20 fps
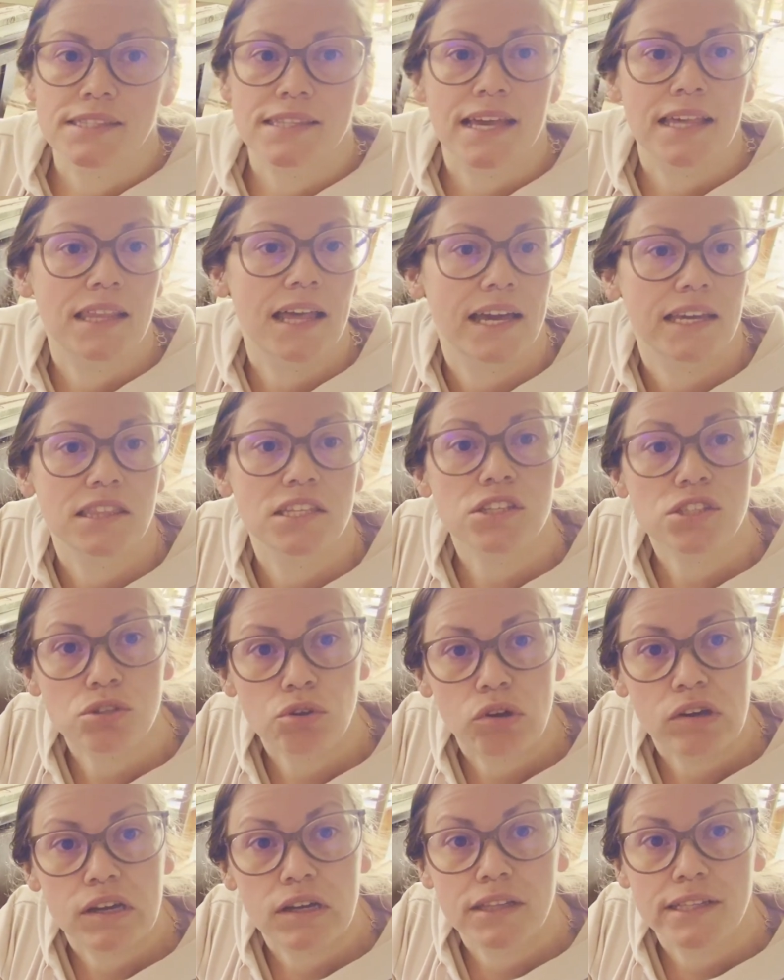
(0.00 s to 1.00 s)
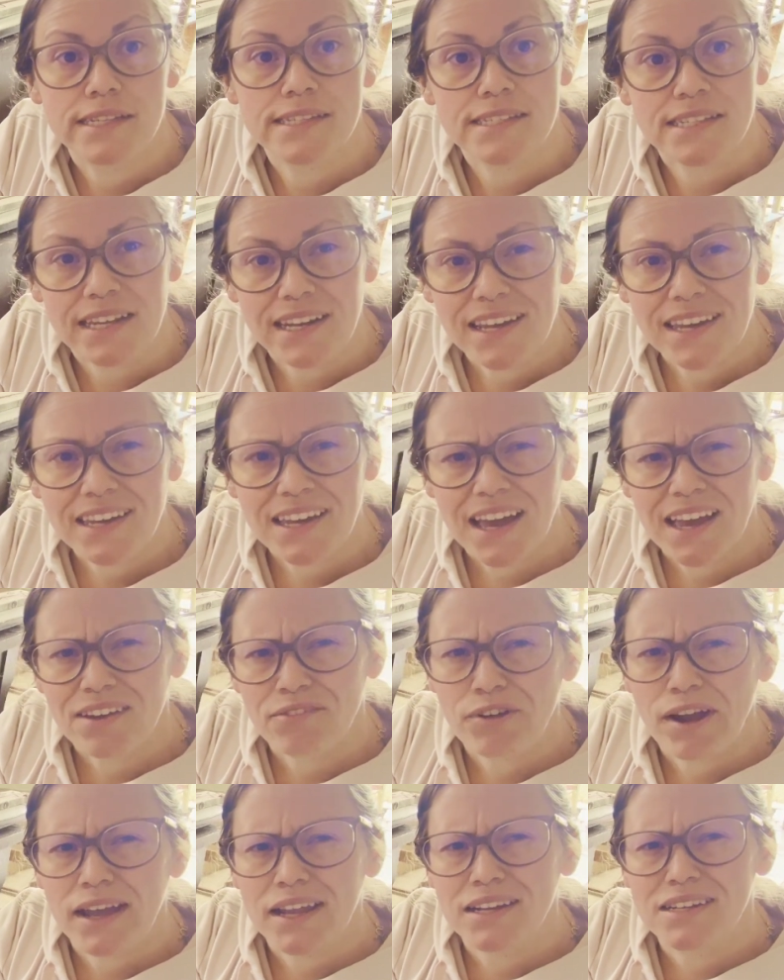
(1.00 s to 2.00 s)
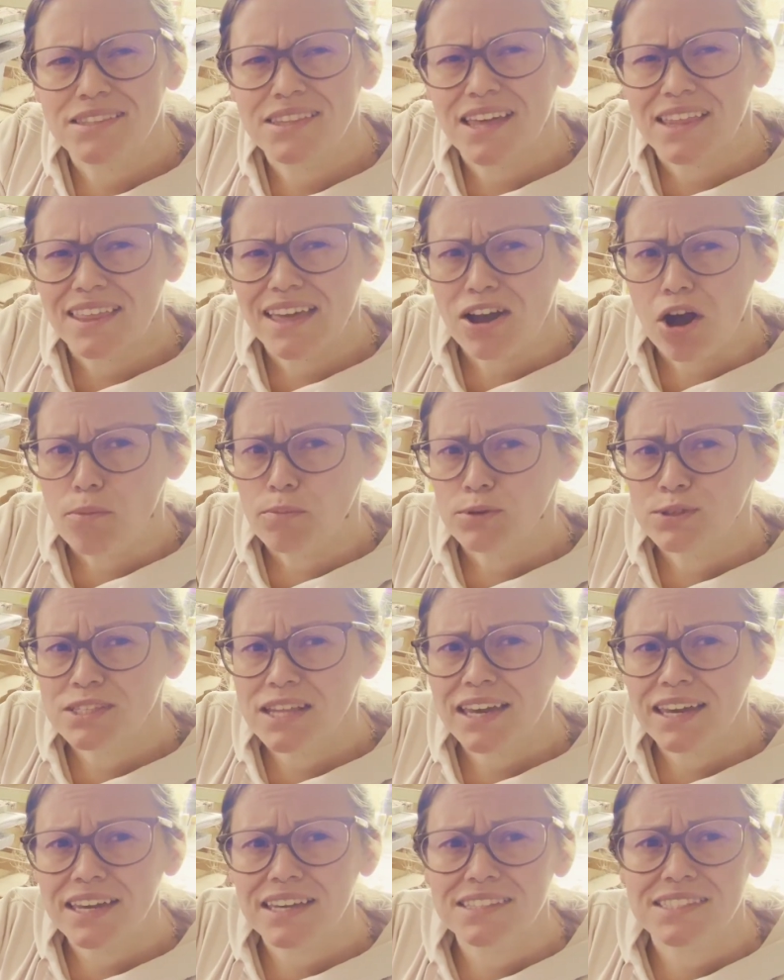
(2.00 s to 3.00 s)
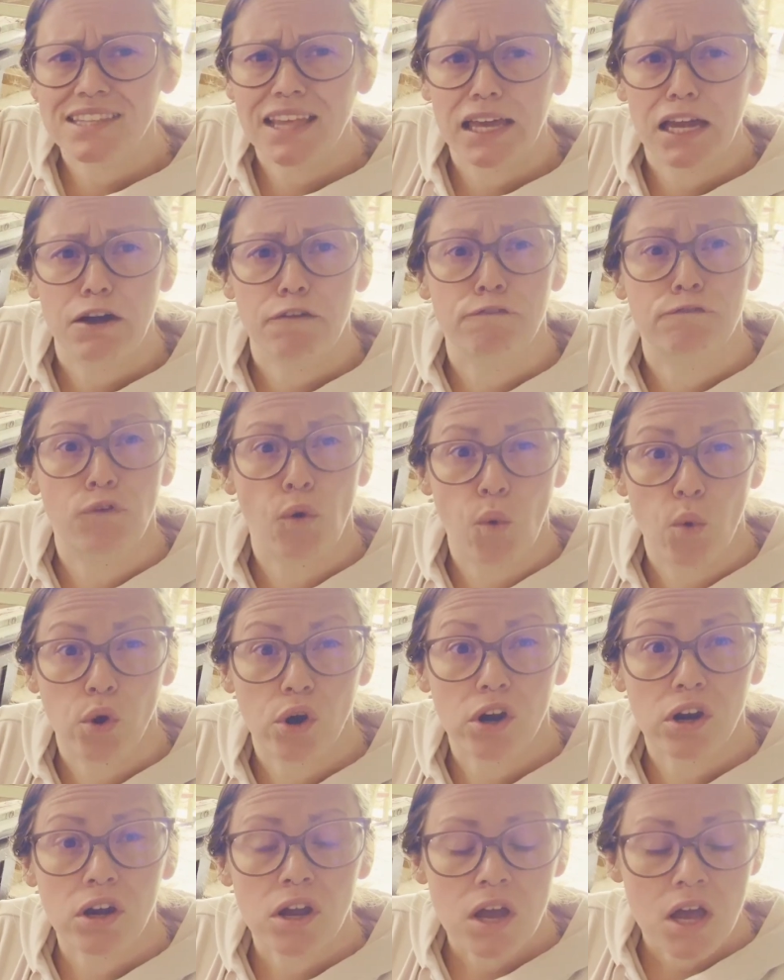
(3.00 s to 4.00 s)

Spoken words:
They like the soil acidic. I read that they almost like it's like a 4.